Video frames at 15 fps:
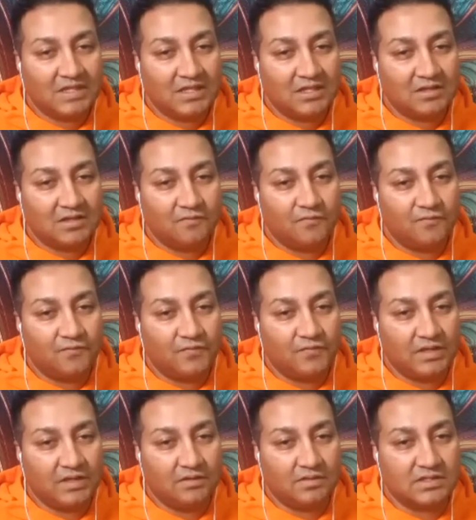You can
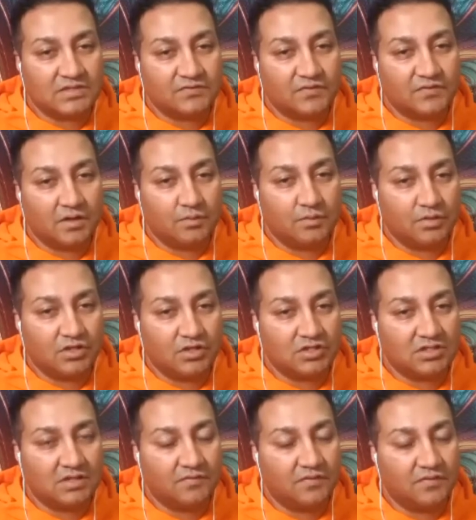feel this
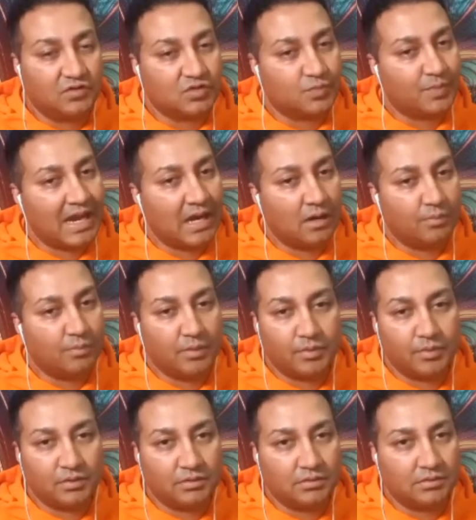vibration. It feels
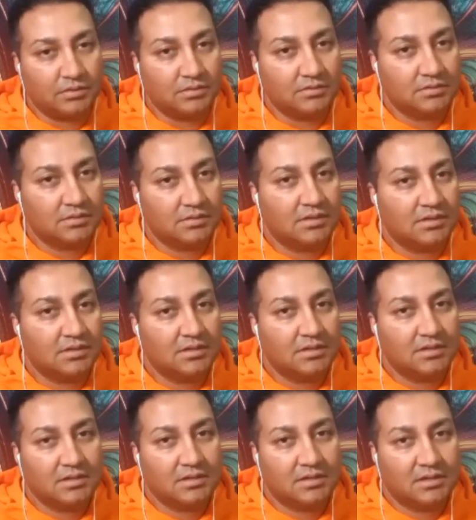palpable.
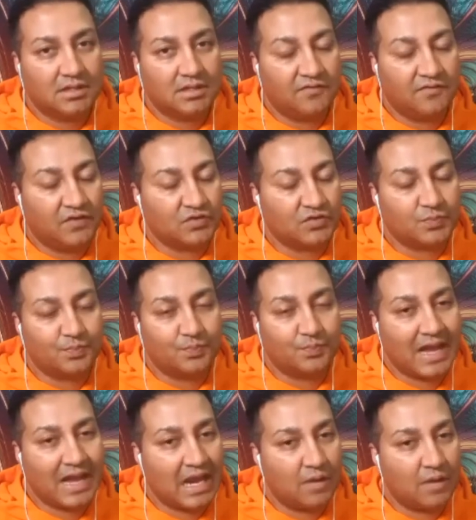It feels
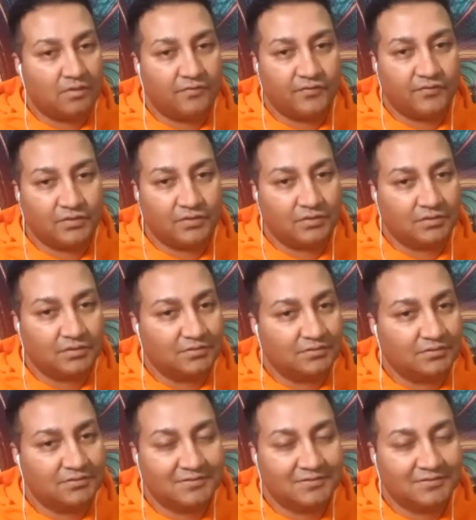powerful.